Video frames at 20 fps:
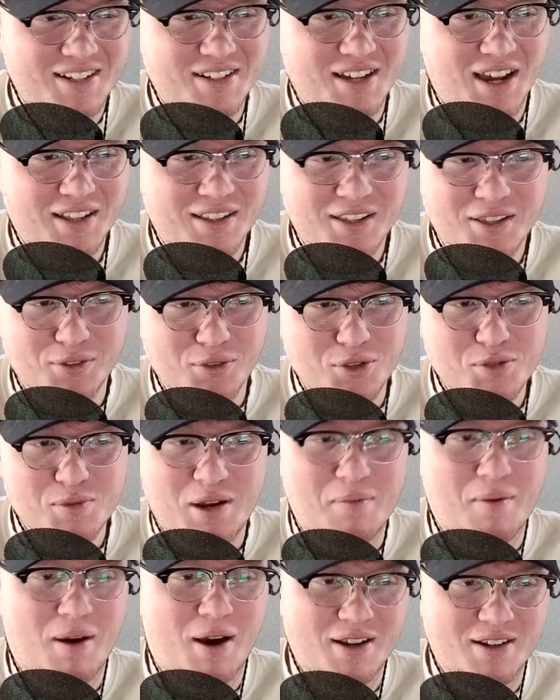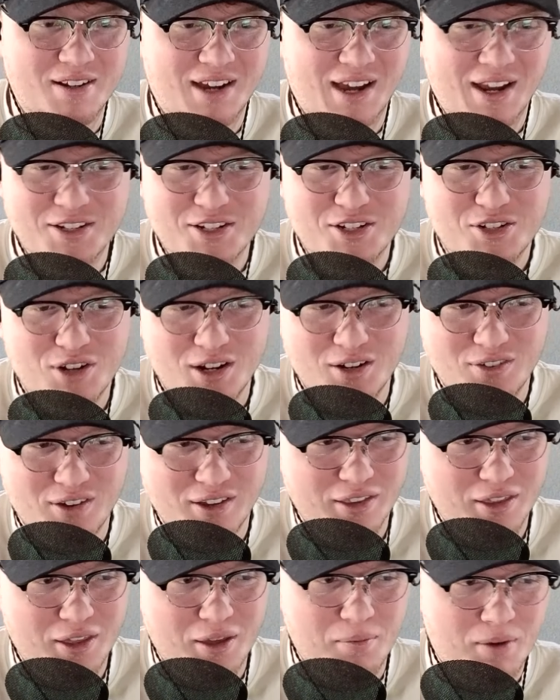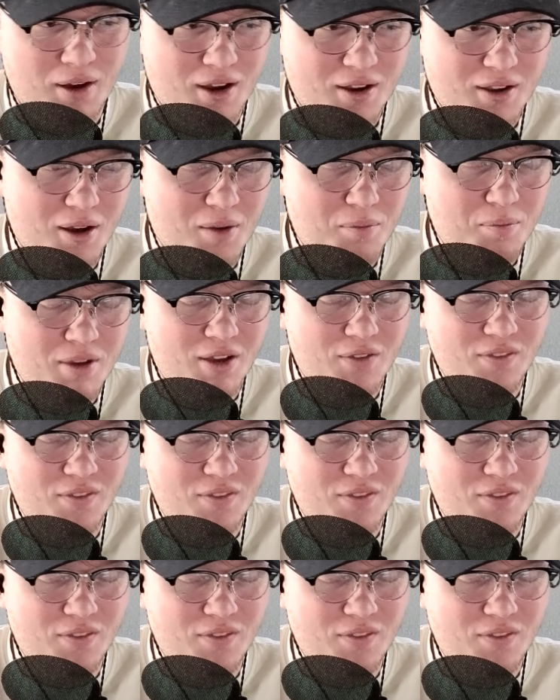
I'd like lose my mind. I'd just try to find like a mock-up,